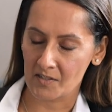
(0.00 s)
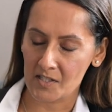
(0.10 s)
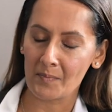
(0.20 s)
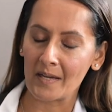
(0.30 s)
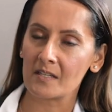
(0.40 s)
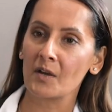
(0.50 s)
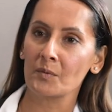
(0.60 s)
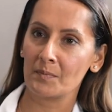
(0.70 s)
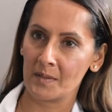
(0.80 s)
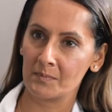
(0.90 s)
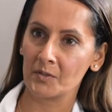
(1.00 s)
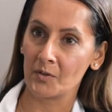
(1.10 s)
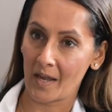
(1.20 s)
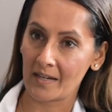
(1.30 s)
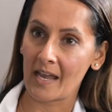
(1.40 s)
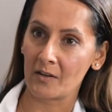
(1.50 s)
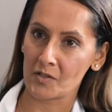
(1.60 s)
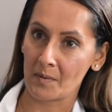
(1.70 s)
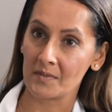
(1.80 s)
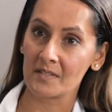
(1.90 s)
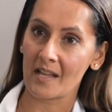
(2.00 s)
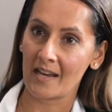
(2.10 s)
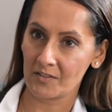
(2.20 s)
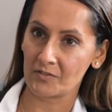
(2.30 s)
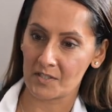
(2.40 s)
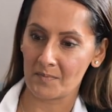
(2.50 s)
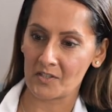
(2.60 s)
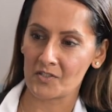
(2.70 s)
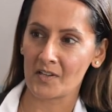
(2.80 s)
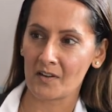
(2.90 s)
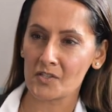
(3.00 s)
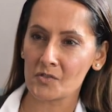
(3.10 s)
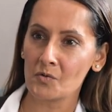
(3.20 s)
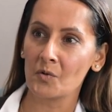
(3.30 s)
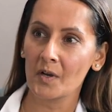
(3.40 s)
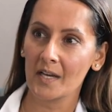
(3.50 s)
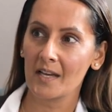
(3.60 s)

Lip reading: I'd spent time with people who had Alzheimer's and different dementias, and I saw